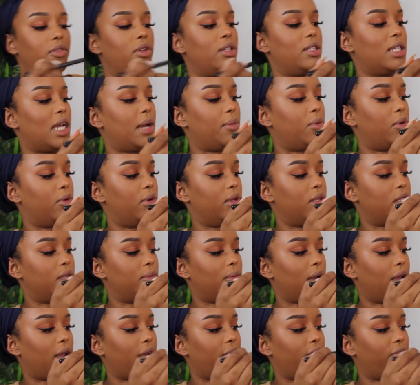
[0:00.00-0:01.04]
even dabble into
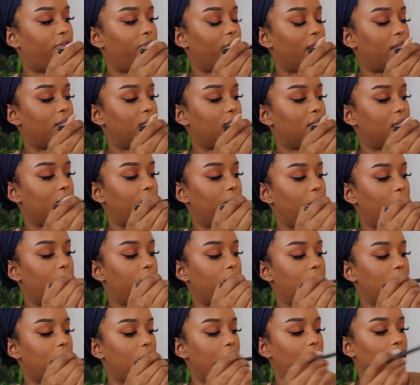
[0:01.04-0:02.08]
my Fenty
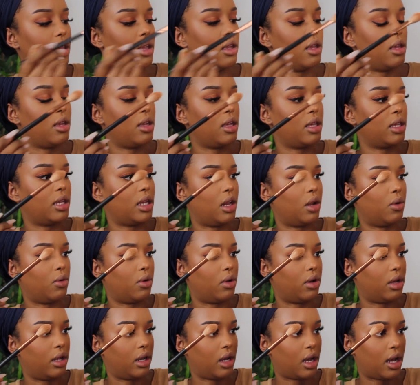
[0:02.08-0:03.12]
Beauty
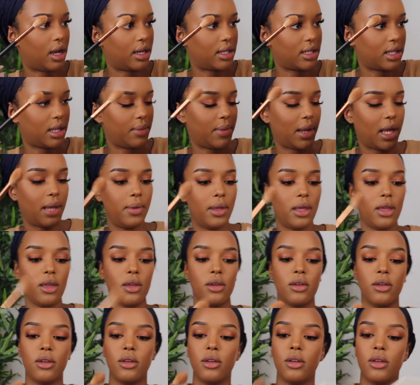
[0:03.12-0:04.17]
Killawatt and Hustler
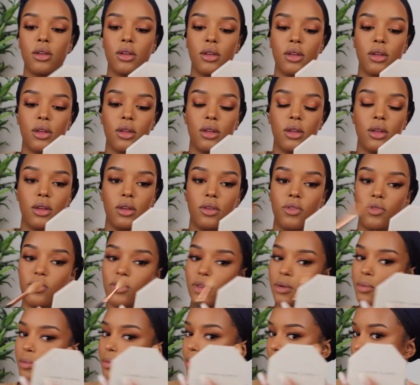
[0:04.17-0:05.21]
Baby
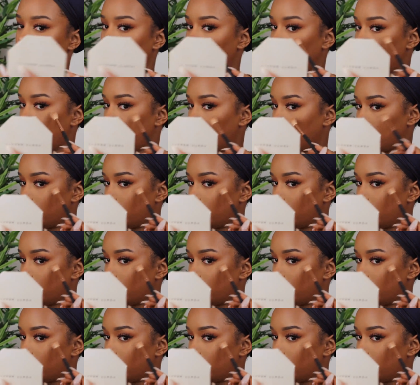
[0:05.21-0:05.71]
for more